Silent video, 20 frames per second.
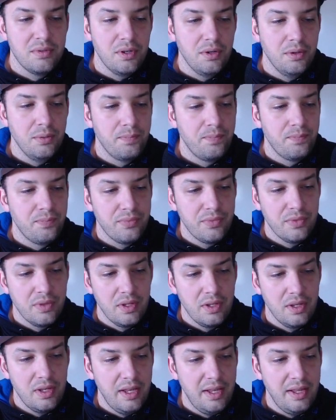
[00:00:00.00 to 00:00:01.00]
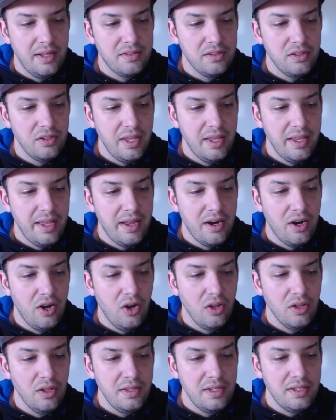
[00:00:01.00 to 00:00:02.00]
So it's looking at
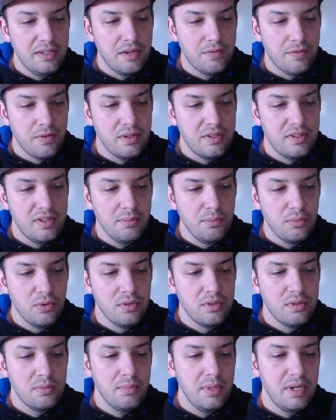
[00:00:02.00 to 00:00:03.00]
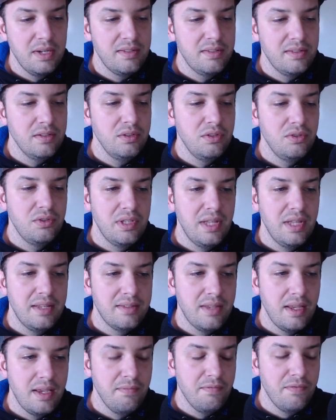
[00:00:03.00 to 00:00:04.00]
all of these different symbols, but it's still using
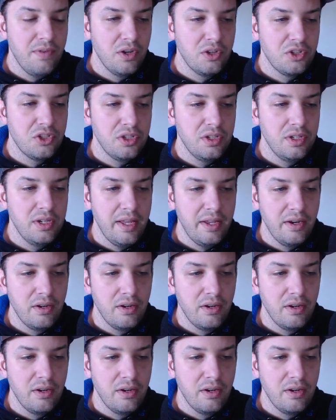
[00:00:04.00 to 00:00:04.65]
that same function.